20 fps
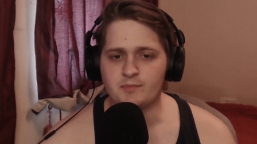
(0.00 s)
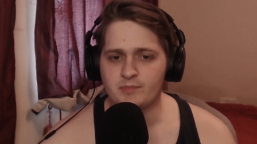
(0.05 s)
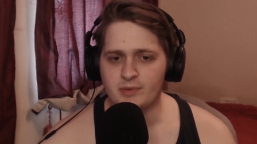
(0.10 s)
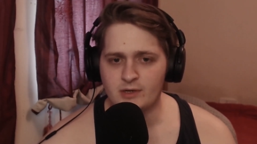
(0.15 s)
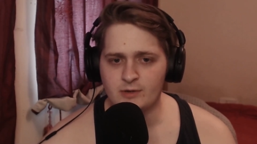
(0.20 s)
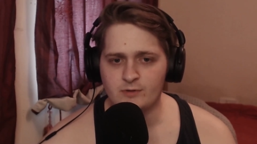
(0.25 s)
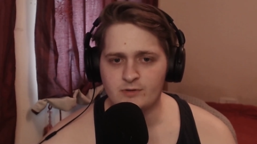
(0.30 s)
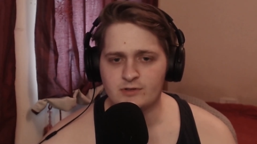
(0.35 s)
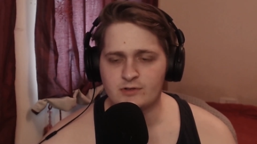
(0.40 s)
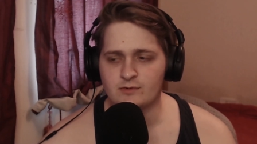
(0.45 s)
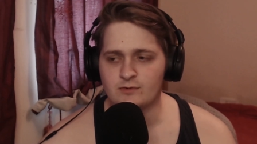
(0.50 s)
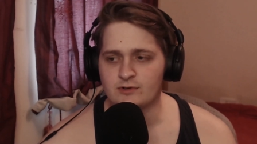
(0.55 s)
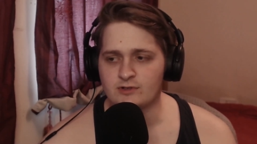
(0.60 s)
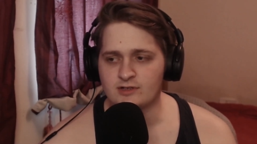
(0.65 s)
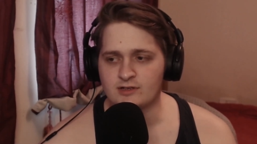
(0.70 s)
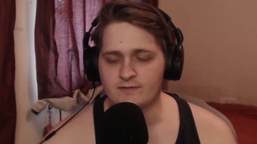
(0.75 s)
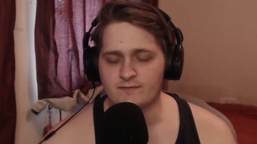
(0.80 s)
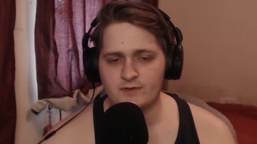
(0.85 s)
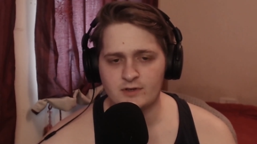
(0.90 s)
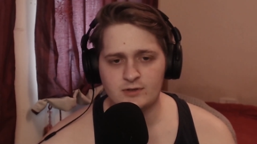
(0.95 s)
build towards
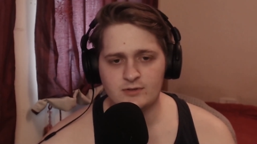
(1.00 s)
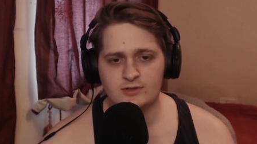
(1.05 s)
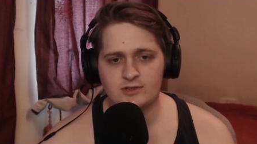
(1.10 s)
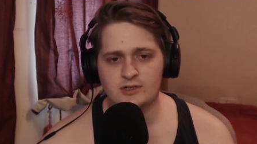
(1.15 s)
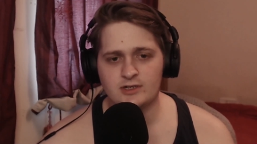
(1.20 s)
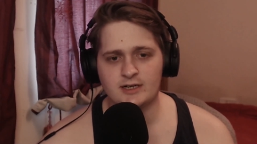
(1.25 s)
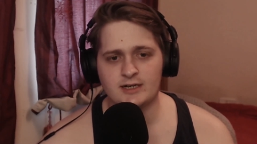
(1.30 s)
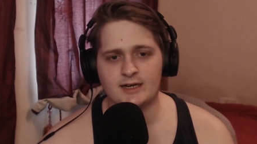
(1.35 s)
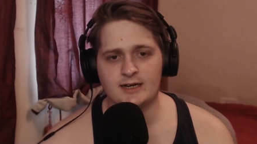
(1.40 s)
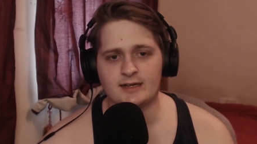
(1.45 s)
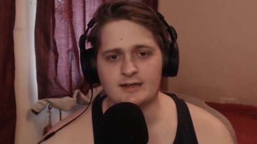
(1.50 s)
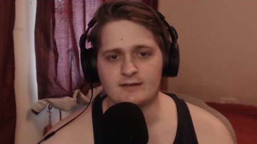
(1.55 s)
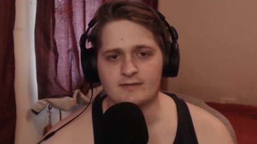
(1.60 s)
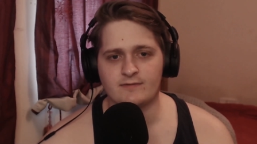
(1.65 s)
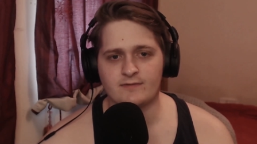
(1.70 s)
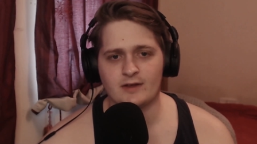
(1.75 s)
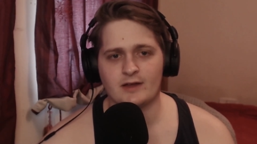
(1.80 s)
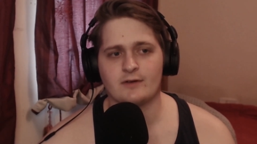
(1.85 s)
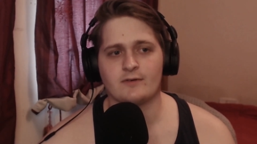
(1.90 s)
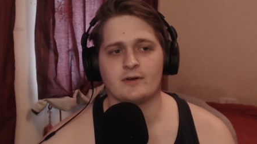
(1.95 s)
the future and
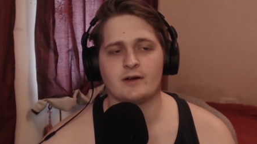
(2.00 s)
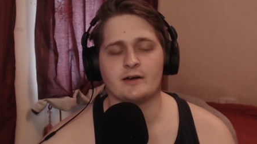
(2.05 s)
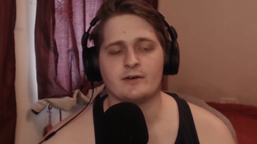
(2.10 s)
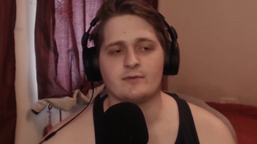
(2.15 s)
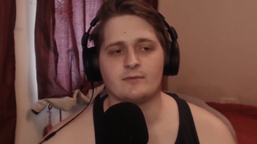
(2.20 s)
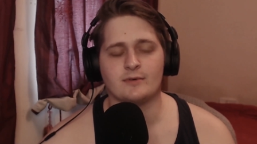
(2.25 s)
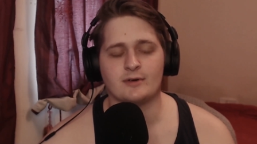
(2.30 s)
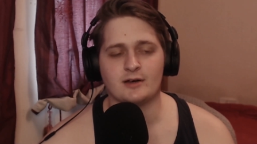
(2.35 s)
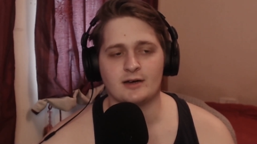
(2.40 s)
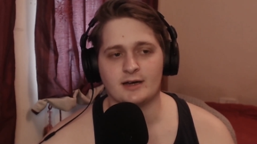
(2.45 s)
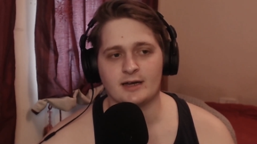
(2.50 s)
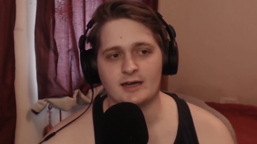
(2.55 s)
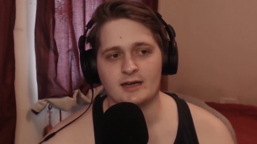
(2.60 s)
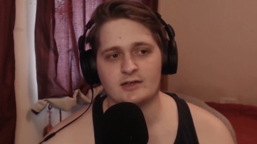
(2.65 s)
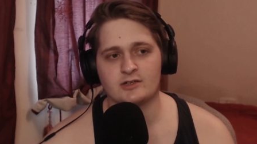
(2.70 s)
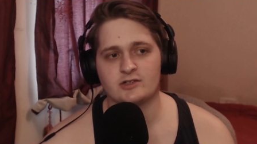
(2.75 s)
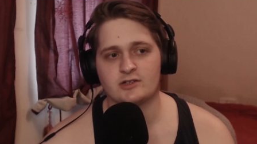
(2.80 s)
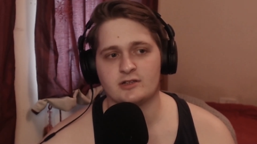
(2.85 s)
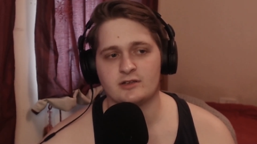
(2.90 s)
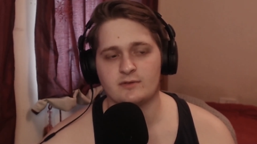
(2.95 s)
figure out what I
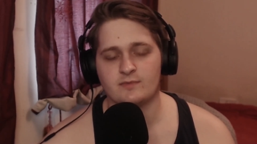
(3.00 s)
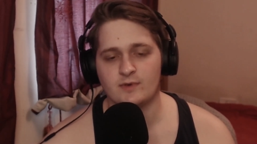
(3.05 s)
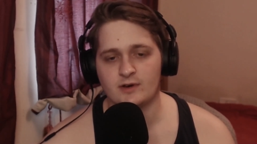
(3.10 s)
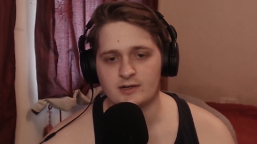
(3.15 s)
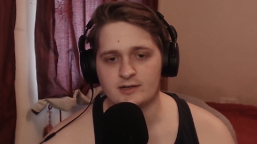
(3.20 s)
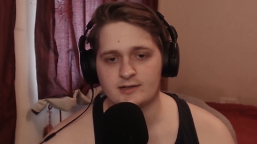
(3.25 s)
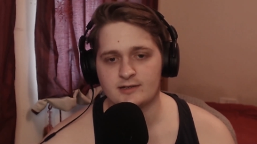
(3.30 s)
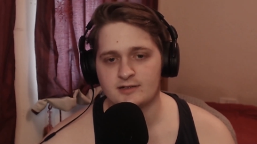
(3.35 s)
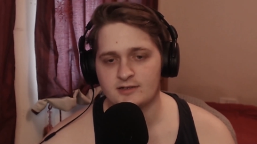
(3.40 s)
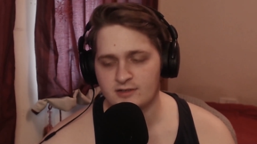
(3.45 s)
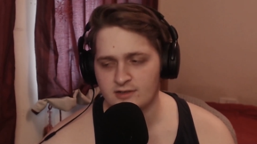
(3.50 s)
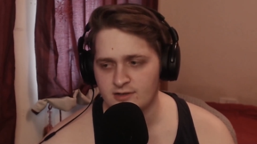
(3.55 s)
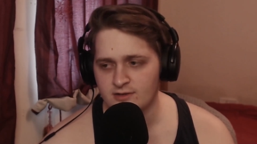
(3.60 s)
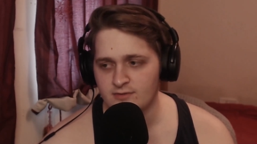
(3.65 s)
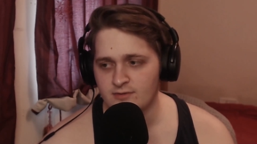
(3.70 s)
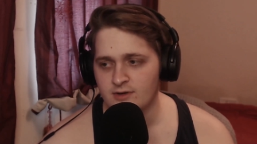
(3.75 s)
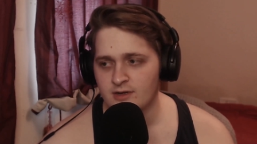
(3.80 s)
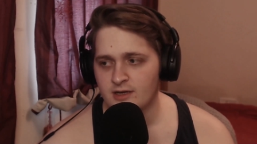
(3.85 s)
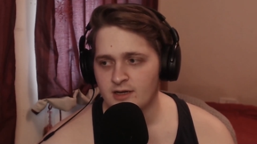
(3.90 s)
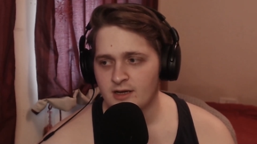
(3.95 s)
actually want to
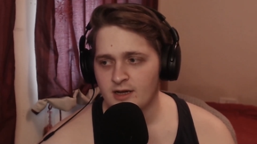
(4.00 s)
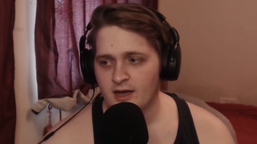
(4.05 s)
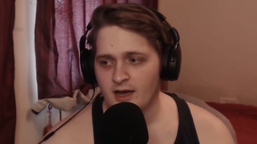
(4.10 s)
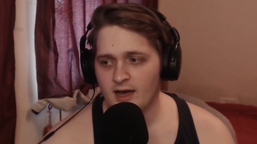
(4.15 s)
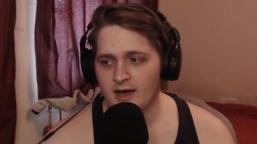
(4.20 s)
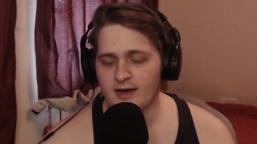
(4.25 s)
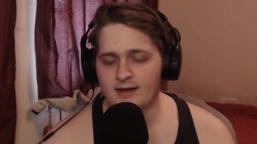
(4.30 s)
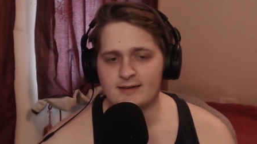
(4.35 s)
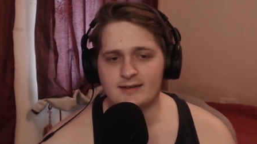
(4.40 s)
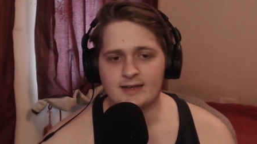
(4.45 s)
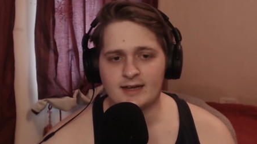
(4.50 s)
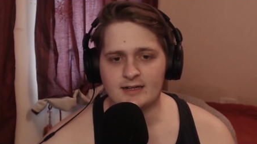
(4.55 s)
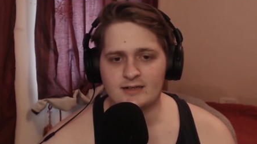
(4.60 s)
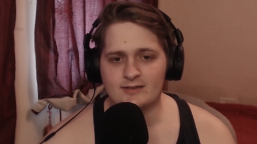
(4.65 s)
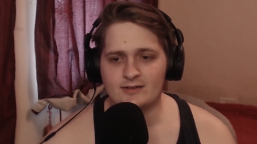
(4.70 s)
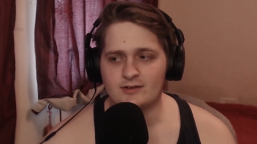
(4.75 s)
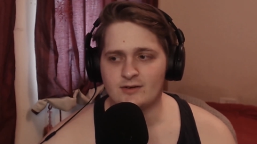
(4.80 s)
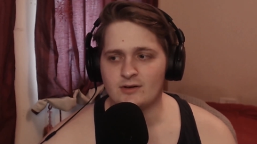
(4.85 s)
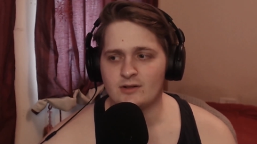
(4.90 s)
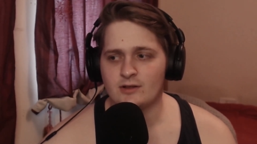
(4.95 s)
do and get to do a